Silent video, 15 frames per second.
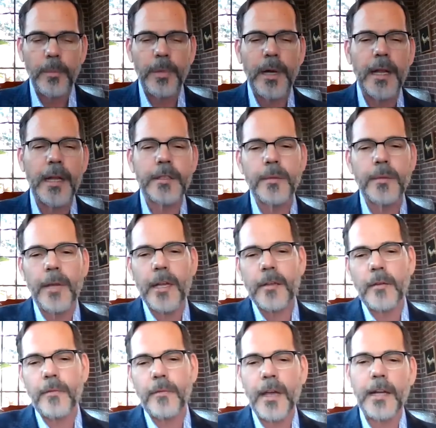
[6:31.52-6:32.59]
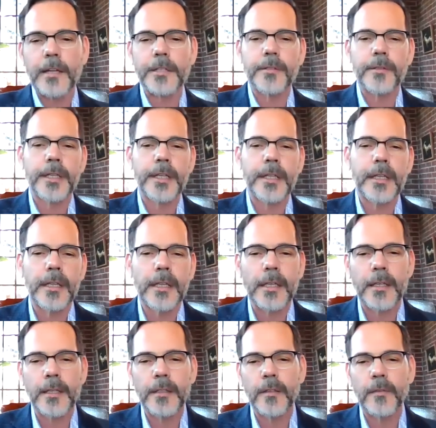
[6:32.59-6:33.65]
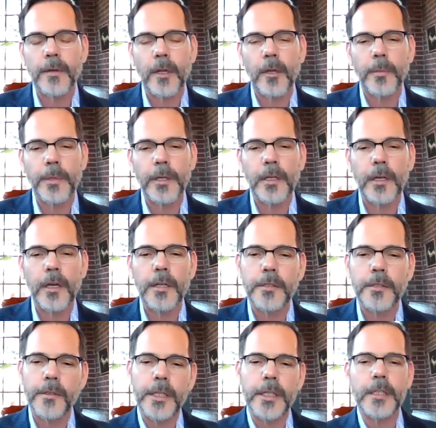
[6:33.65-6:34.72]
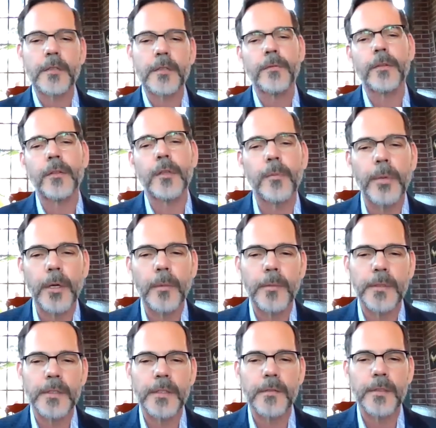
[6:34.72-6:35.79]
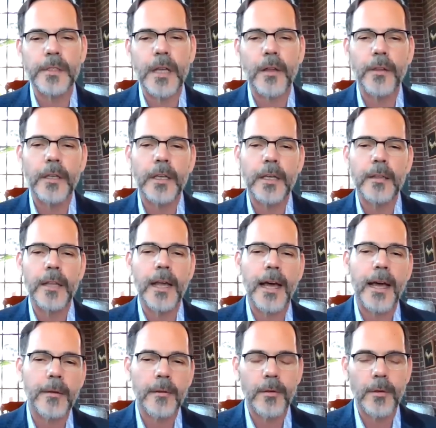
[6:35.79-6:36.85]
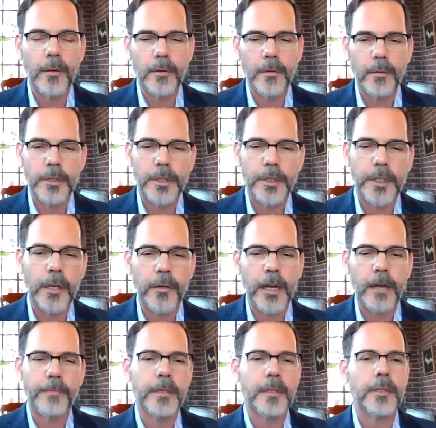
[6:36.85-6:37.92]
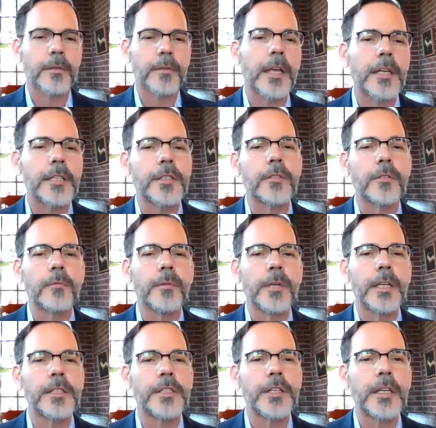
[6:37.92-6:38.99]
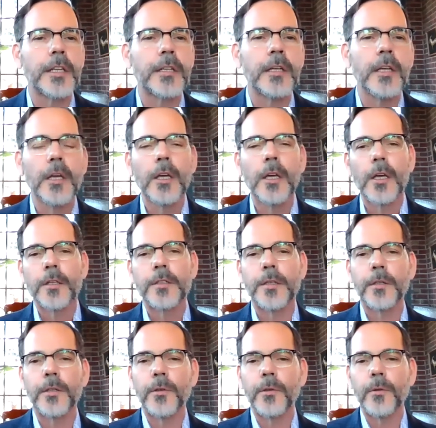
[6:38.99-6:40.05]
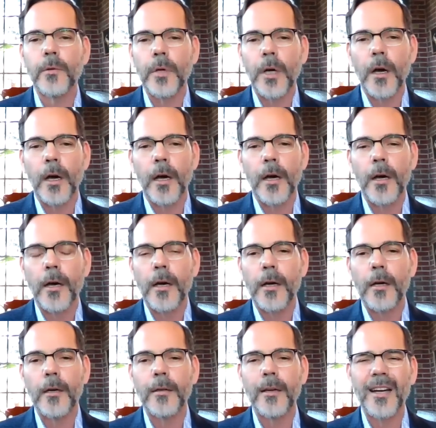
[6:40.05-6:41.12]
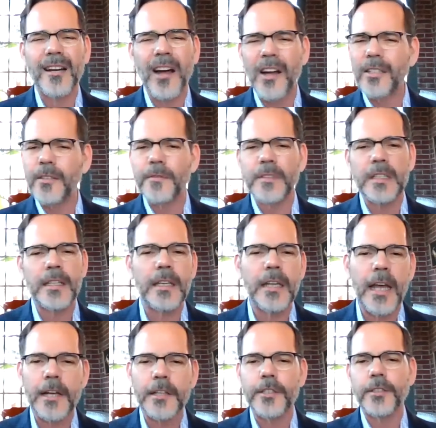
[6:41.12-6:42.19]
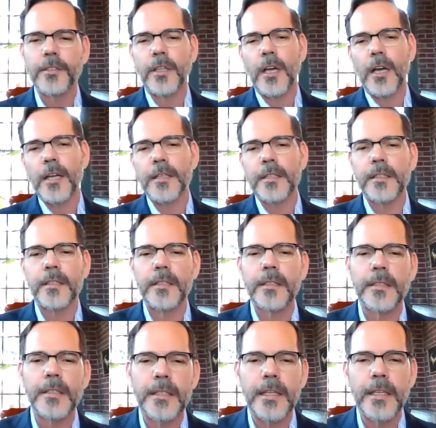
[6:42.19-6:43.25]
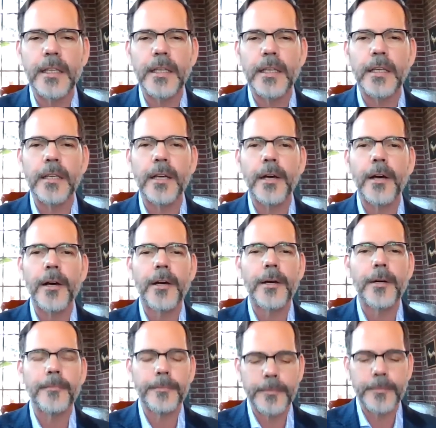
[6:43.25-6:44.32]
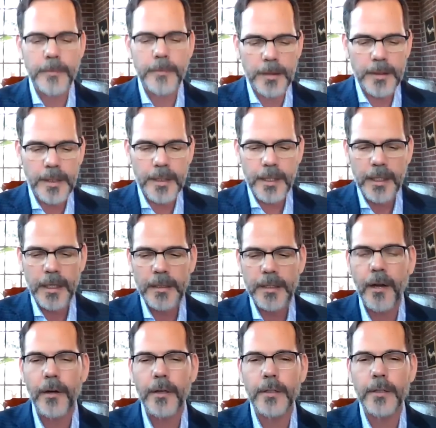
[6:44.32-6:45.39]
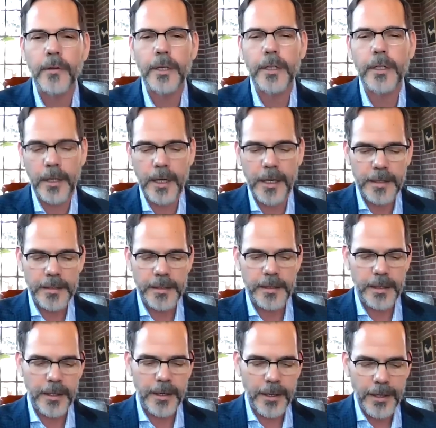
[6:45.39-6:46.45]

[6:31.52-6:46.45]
branch manufacturing in developing countries for the purpose of selling in that geographic location or region, to uh, a kind of denationalized, de um, the territorialized